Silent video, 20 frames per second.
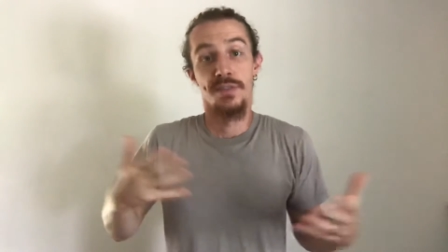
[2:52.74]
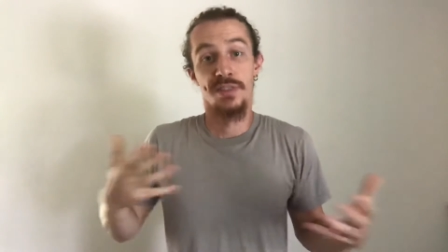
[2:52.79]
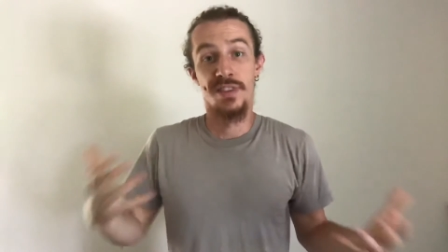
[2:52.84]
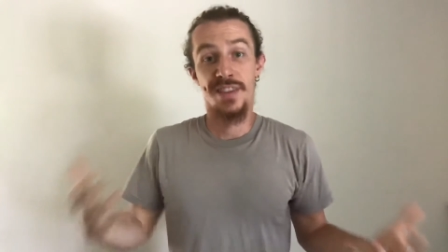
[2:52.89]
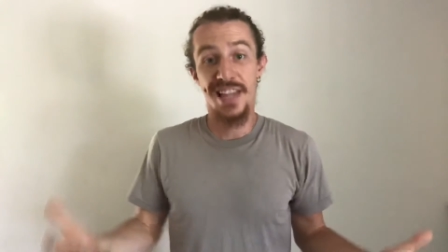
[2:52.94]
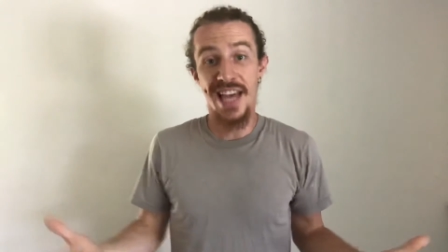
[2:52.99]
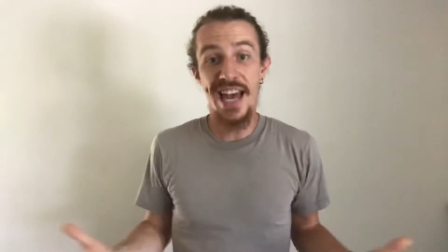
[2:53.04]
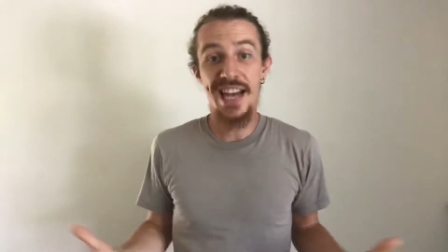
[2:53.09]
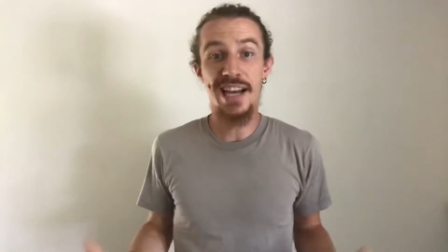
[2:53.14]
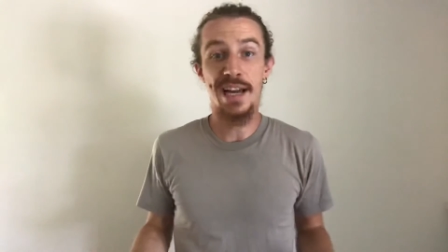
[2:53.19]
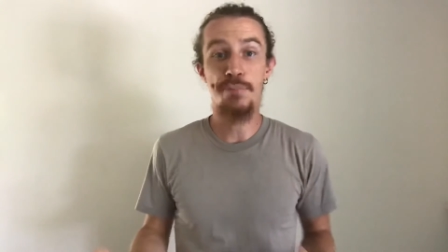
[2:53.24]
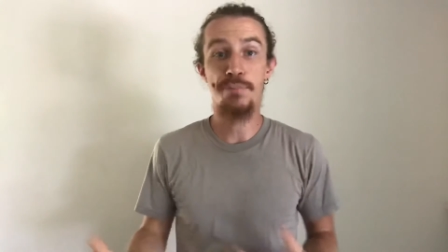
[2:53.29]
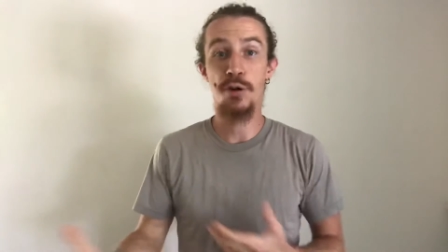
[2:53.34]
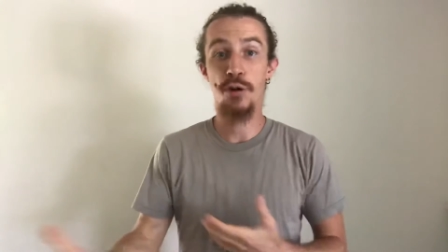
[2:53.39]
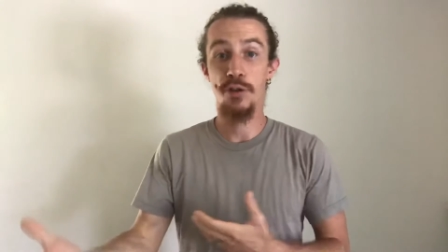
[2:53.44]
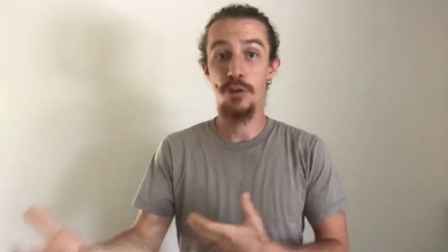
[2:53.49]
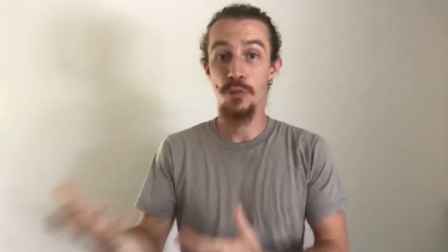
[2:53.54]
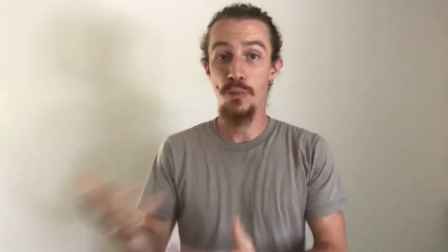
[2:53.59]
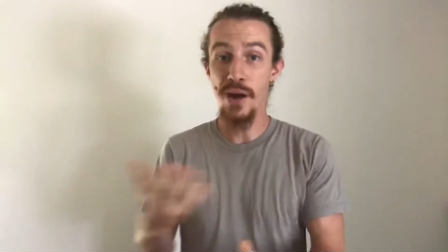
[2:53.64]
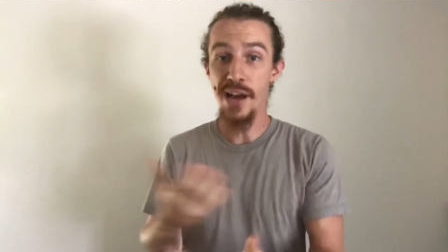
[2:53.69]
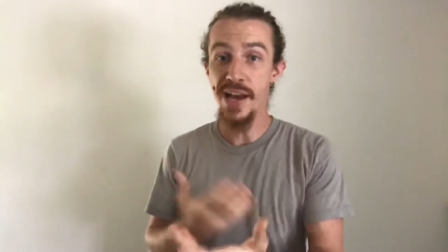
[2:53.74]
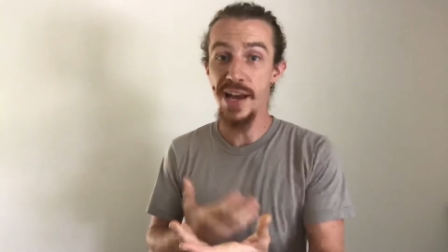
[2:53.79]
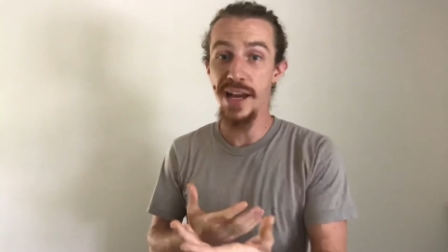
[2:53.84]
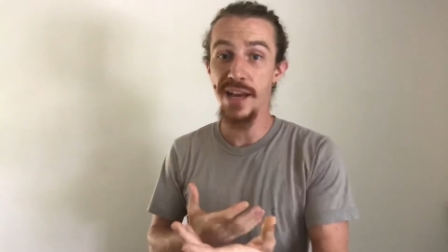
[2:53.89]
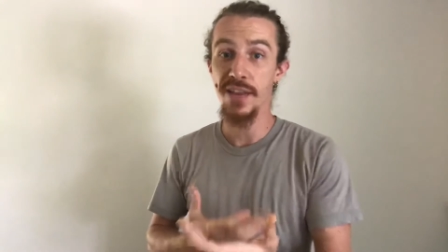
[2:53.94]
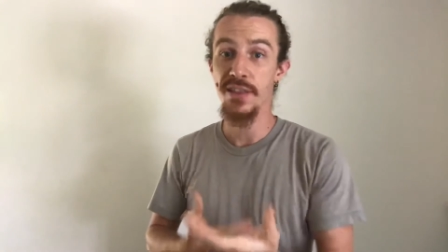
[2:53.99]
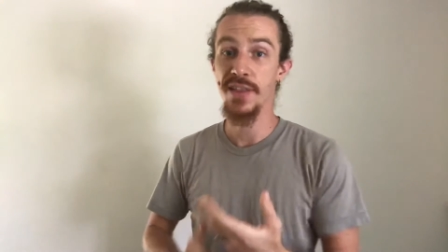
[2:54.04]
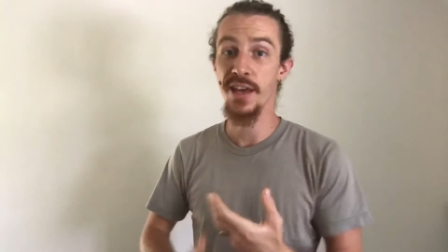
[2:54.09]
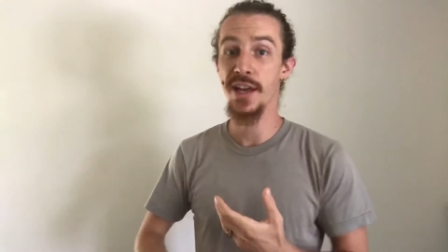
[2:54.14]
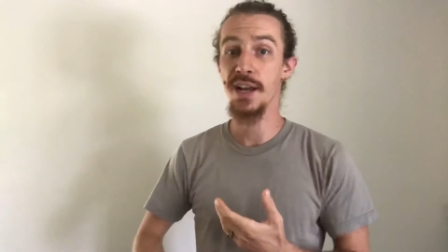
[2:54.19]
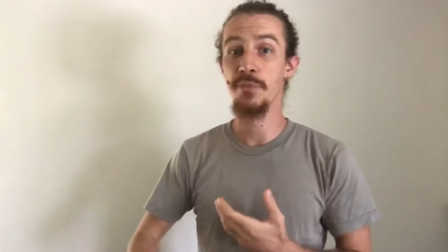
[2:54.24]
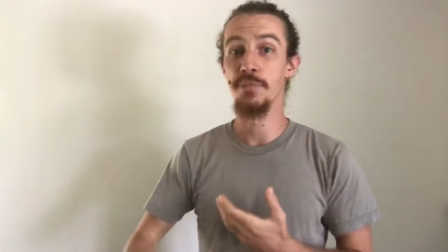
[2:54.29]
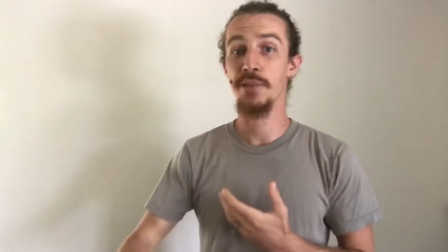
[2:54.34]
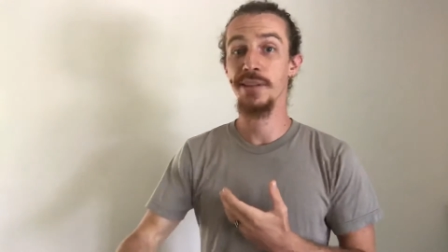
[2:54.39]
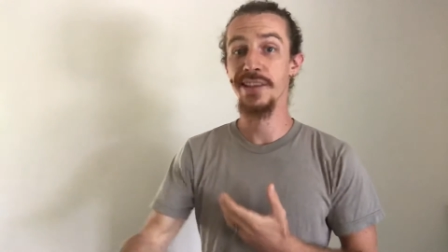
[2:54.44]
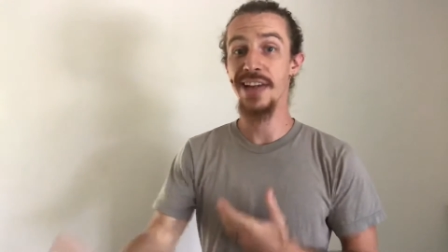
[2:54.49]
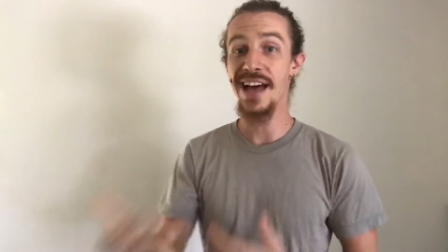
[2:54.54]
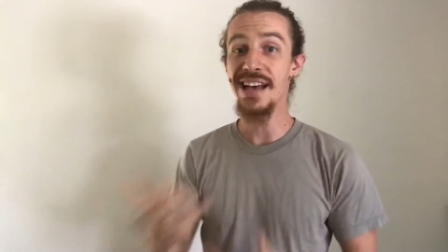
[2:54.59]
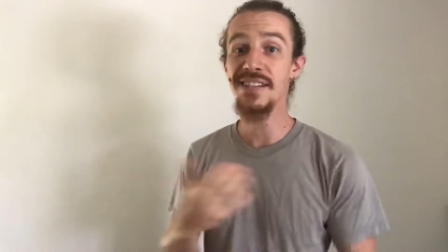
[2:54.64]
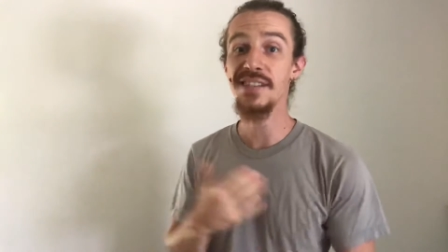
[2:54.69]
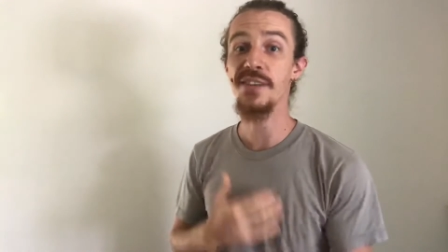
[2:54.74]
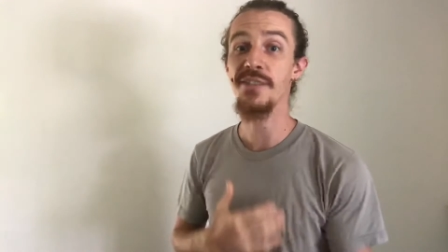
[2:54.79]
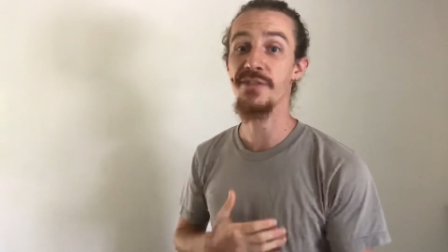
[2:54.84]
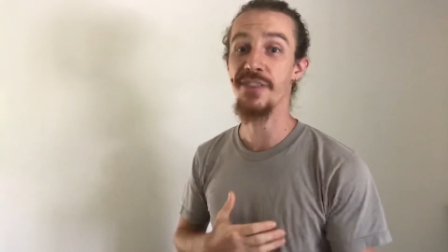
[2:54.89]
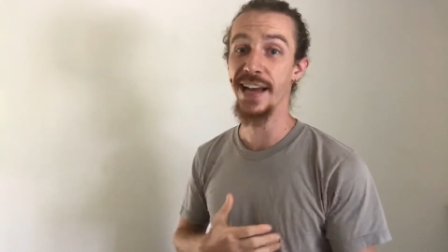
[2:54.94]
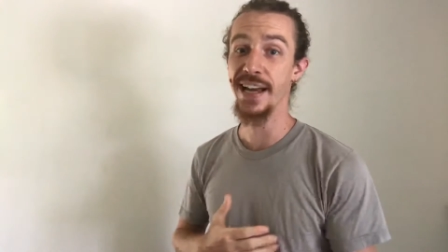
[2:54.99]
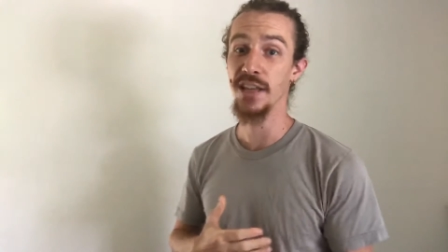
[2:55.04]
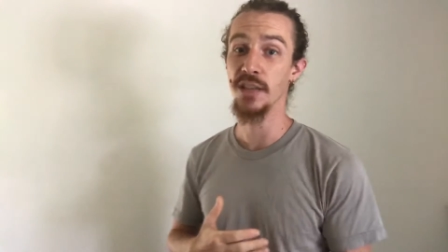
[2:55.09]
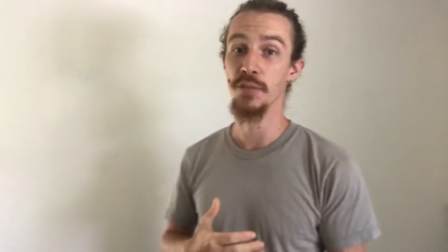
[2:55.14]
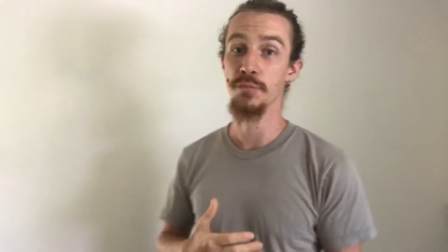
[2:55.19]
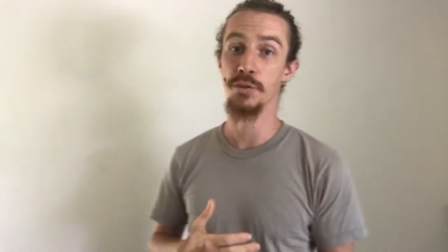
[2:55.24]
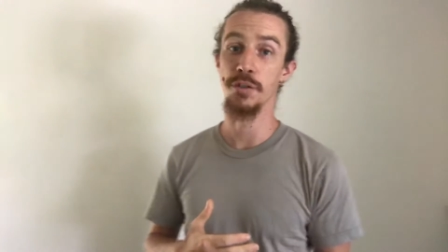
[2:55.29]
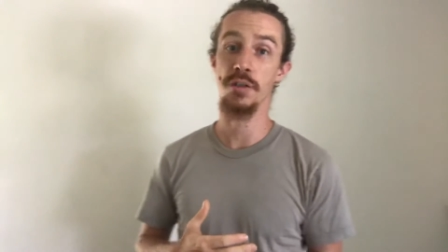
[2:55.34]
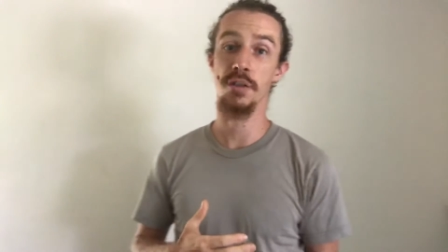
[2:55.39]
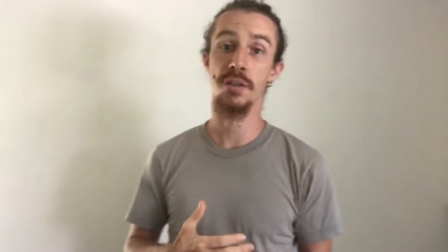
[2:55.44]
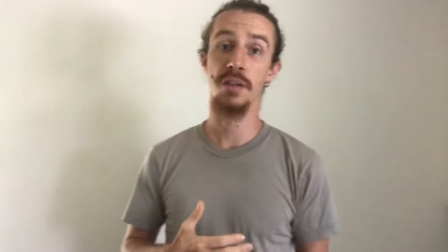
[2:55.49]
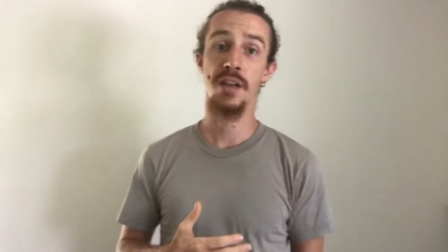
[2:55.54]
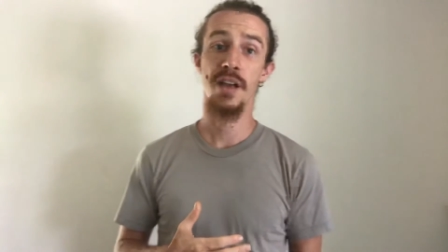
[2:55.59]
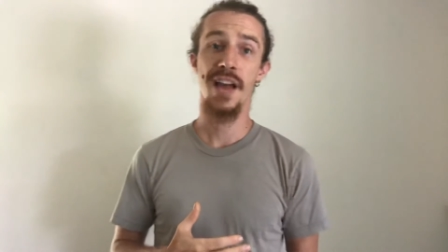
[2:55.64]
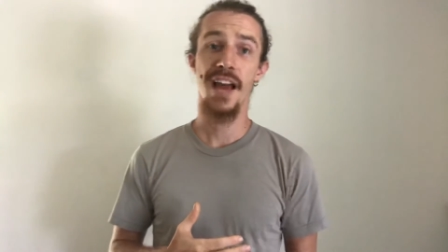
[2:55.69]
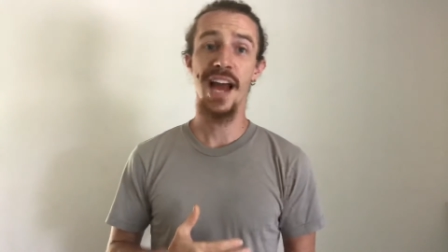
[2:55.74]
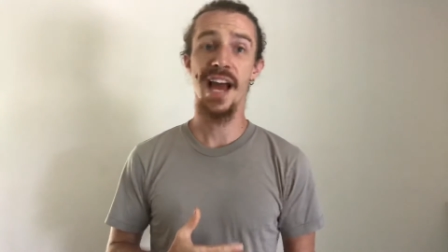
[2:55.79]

then I pull away, then I'm less available,